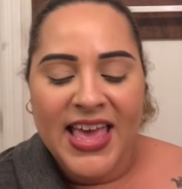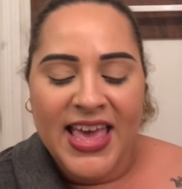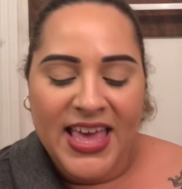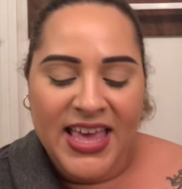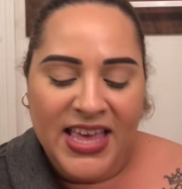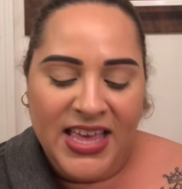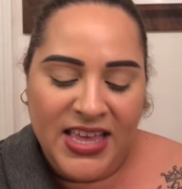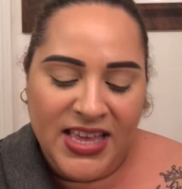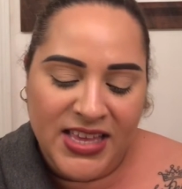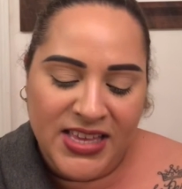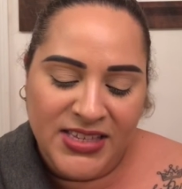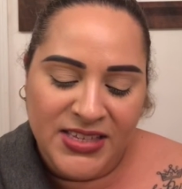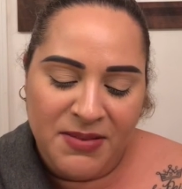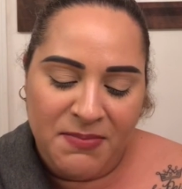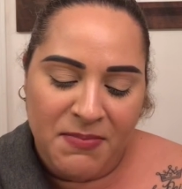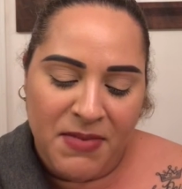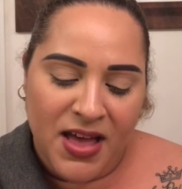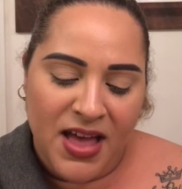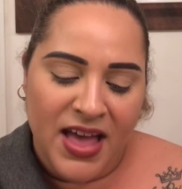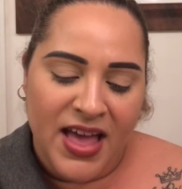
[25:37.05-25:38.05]
is
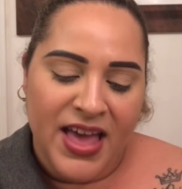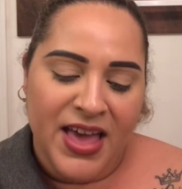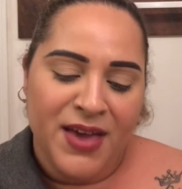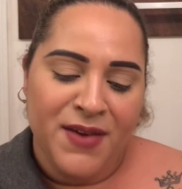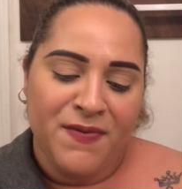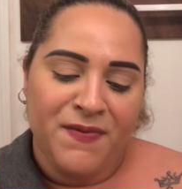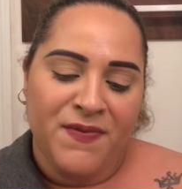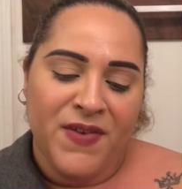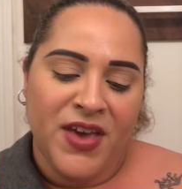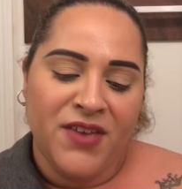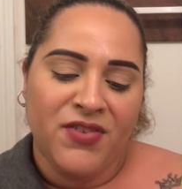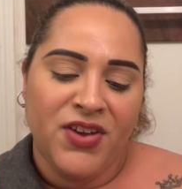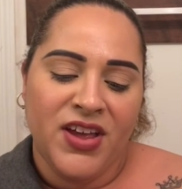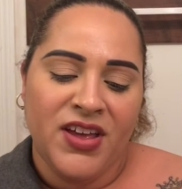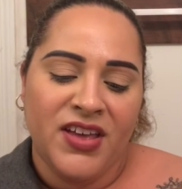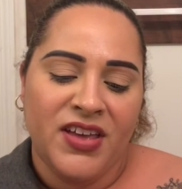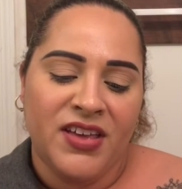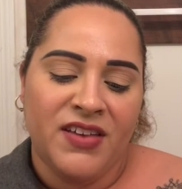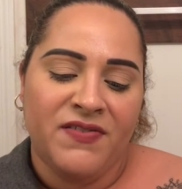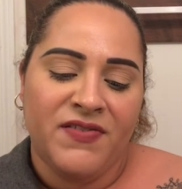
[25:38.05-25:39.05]
my
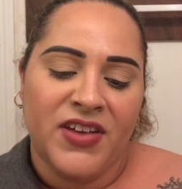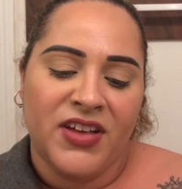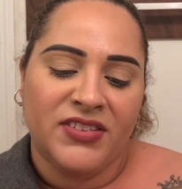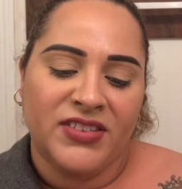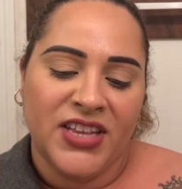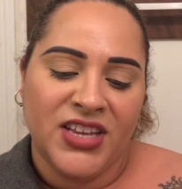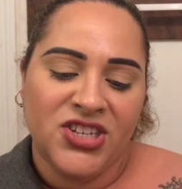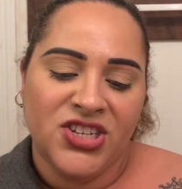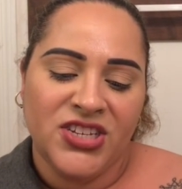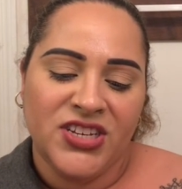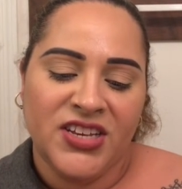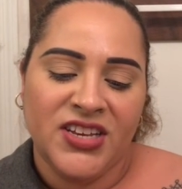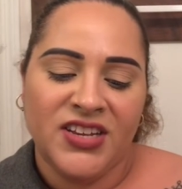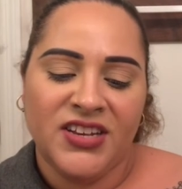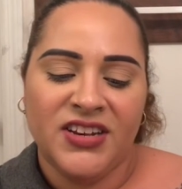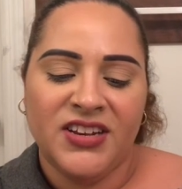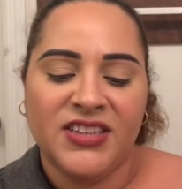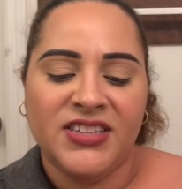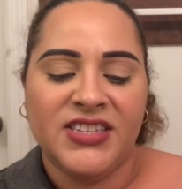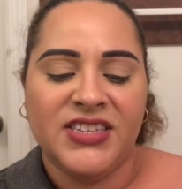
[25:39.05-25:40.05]
favorite
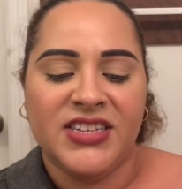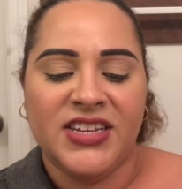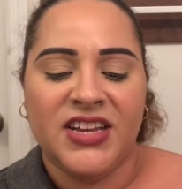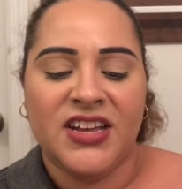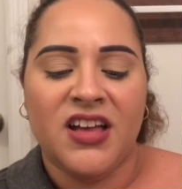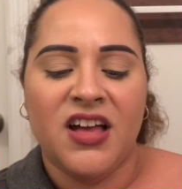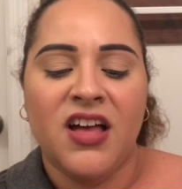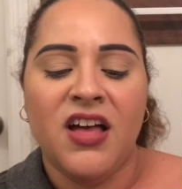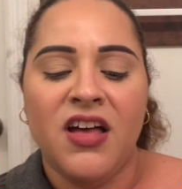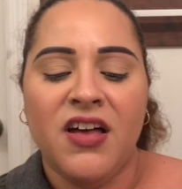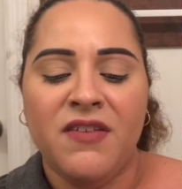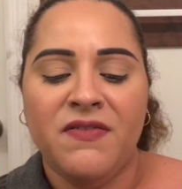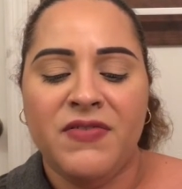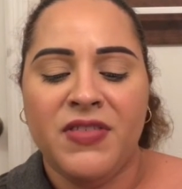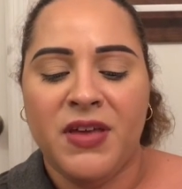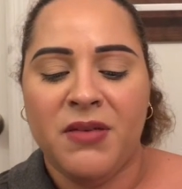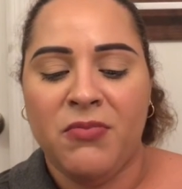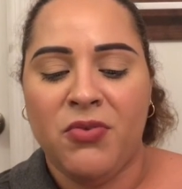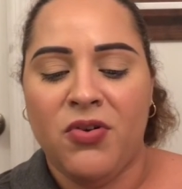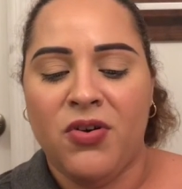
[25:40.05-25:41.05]
foundation stick of
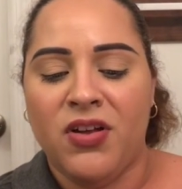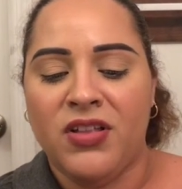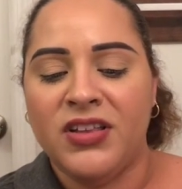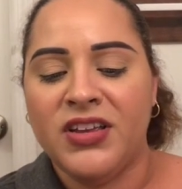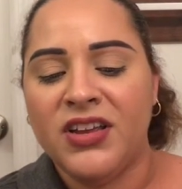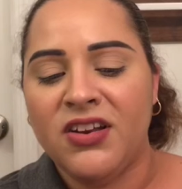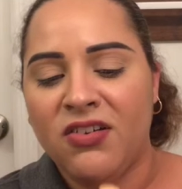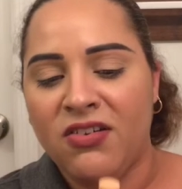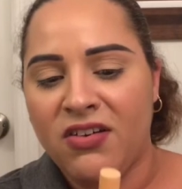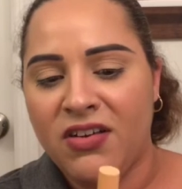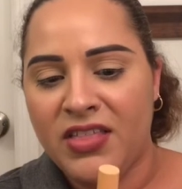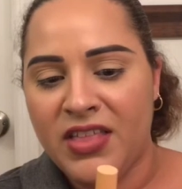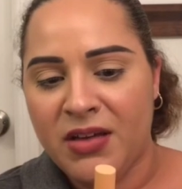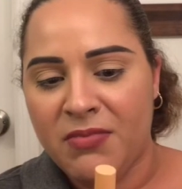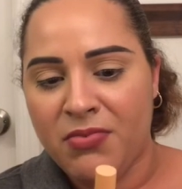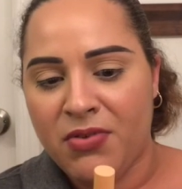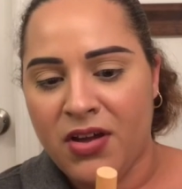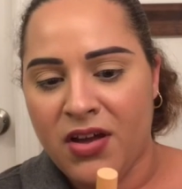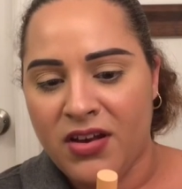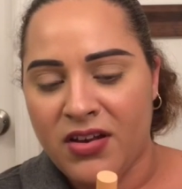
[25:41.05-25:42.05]
them all. Look at all
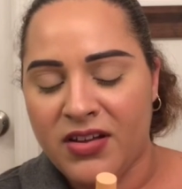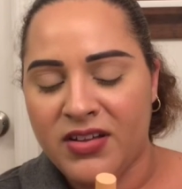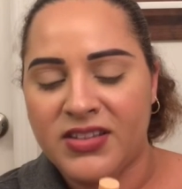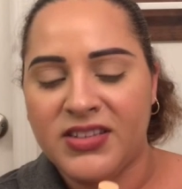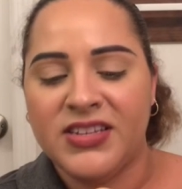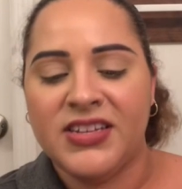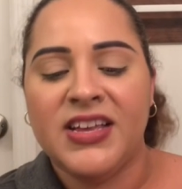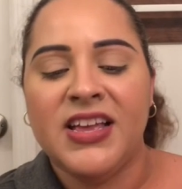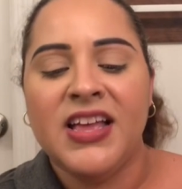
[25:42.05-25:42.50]
that product.